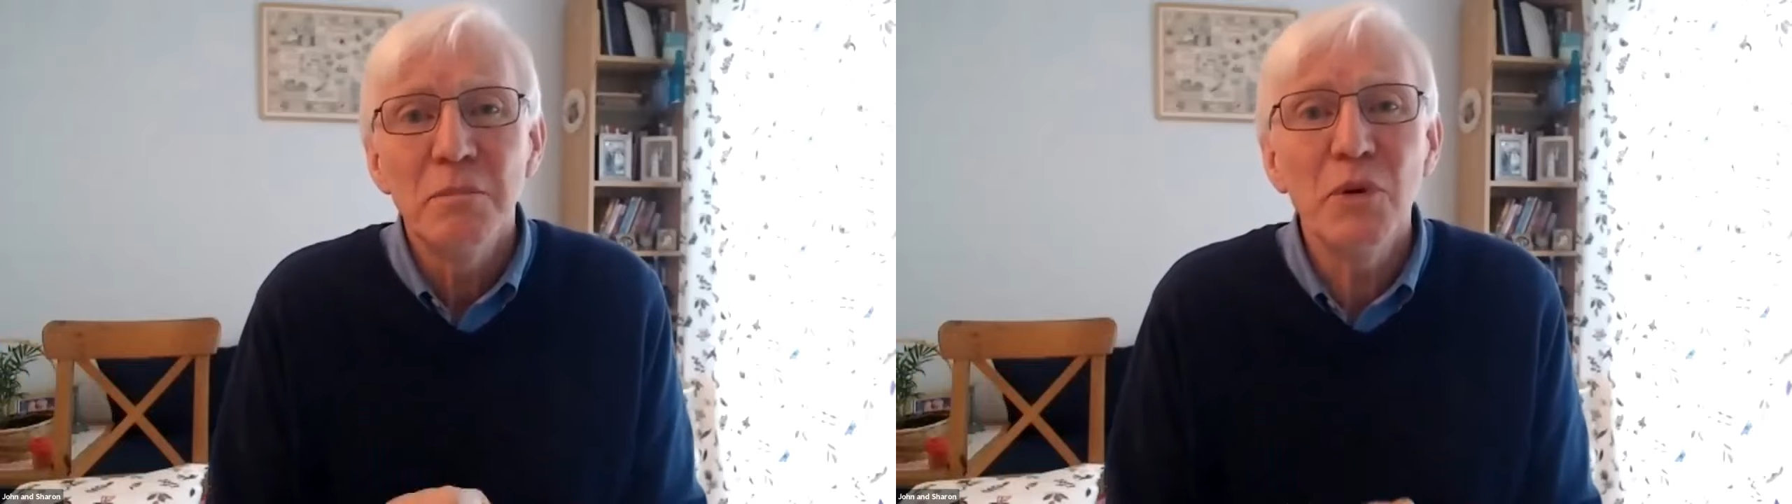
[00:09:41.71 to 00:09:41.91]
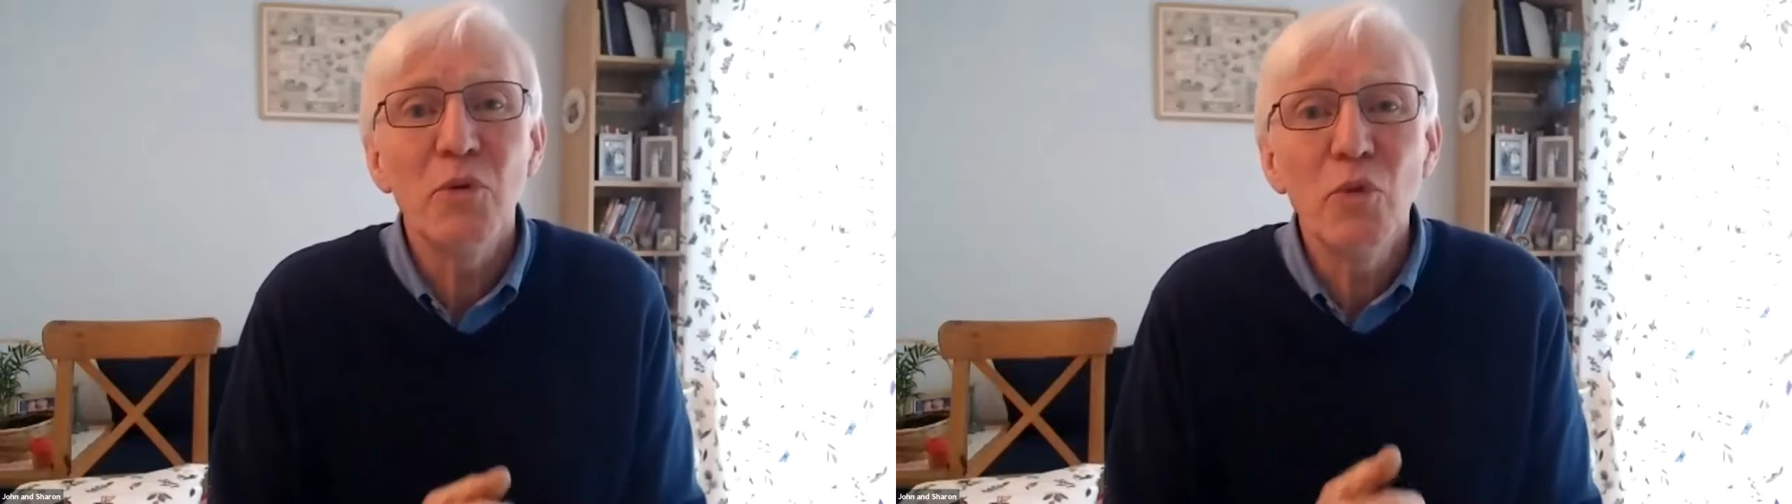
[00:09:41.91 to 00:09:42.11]

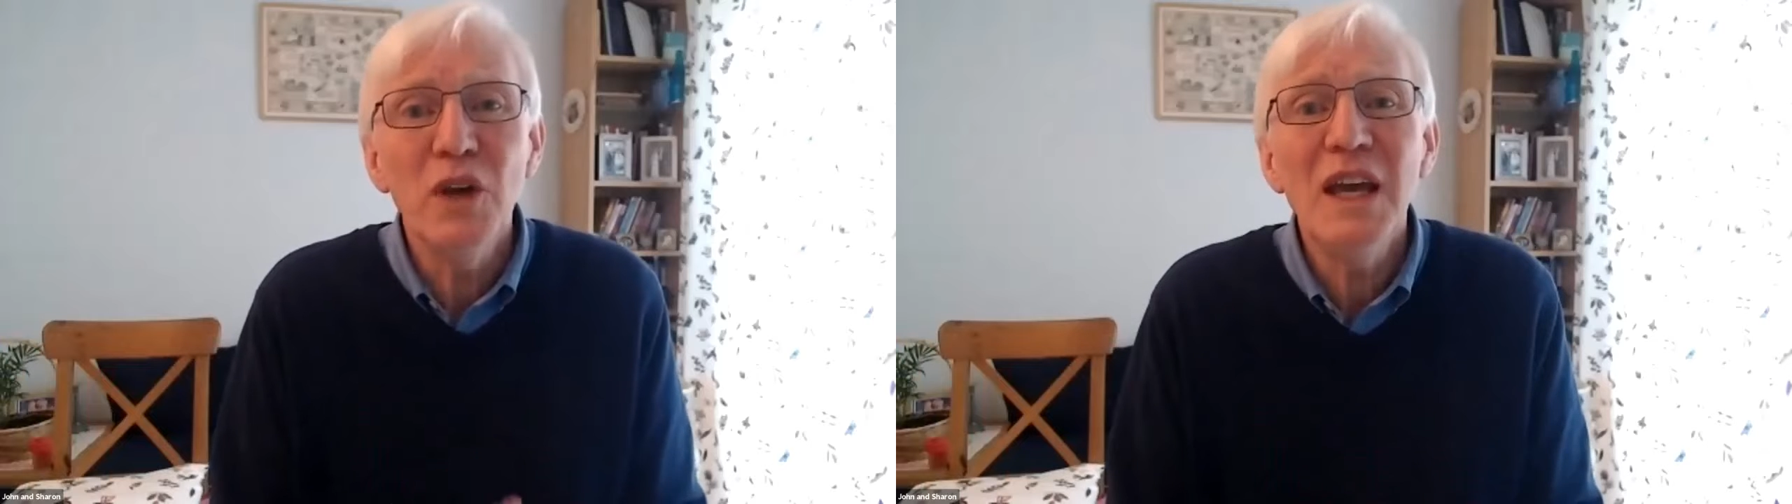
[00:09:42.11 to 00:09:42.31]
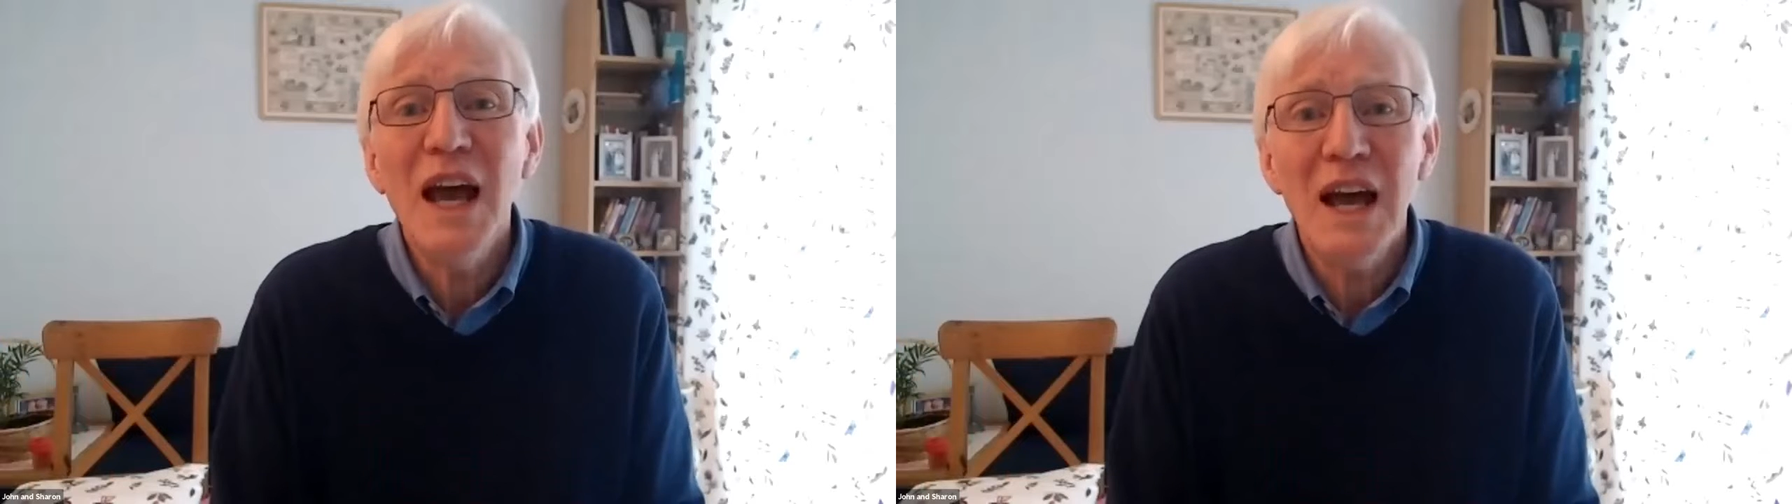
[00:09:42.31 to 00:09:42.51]
but
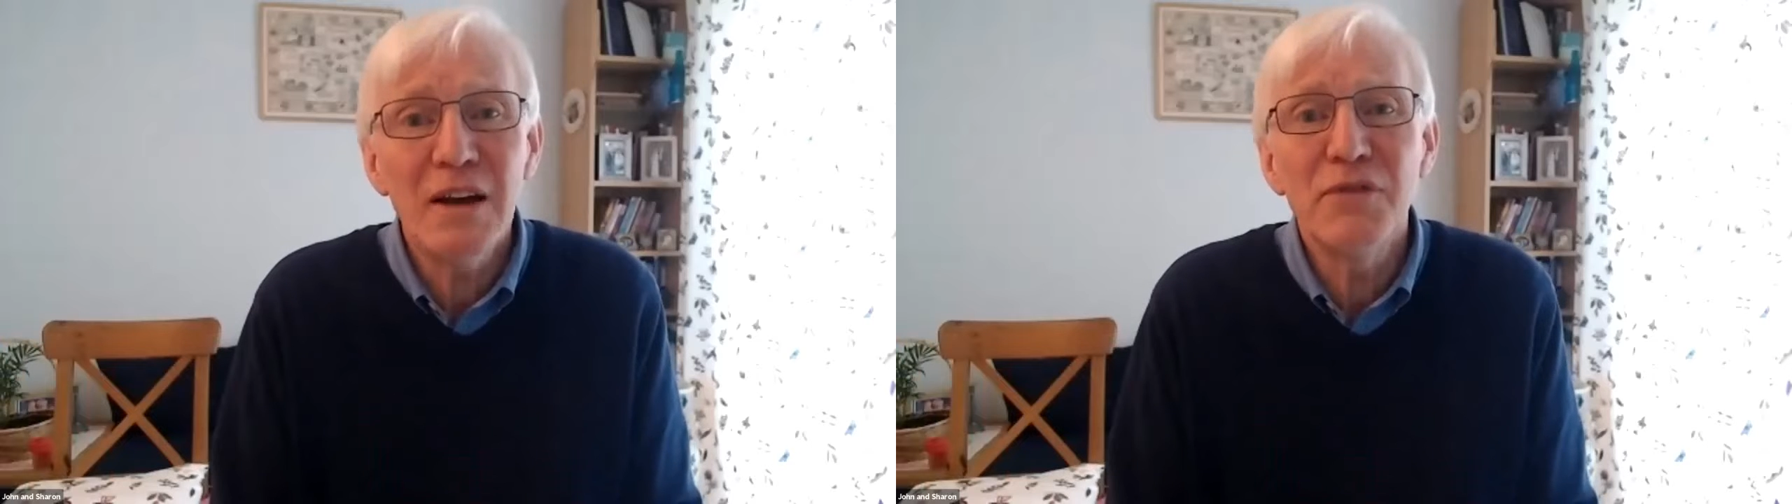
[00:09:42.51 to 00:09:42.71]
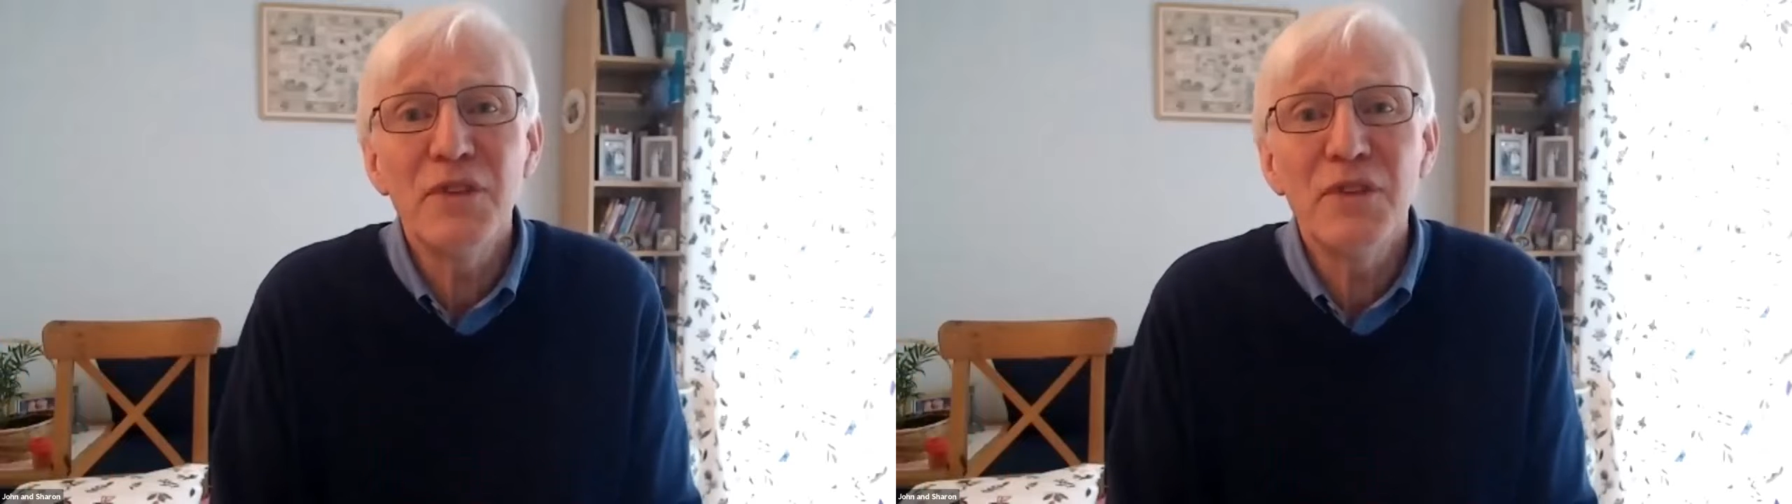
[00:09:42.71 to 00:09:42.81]
we have